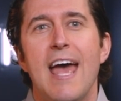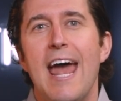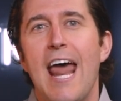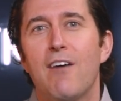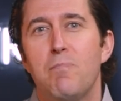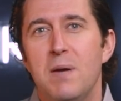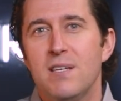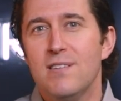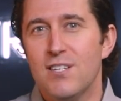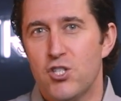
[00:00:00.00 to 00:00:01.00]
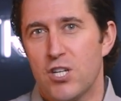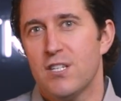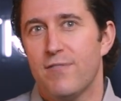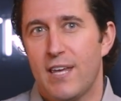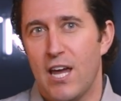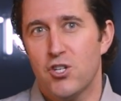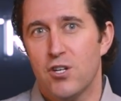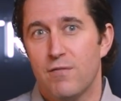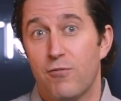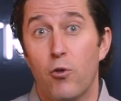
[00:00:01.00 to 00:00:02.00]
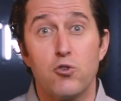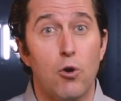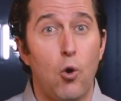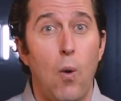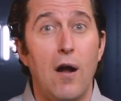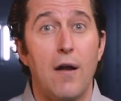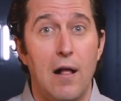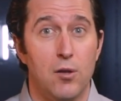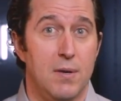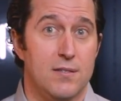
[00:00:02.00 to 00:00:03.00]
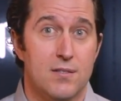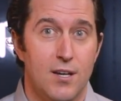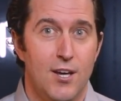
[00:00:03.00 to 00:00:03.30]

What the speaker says: and have business justification for those required elements.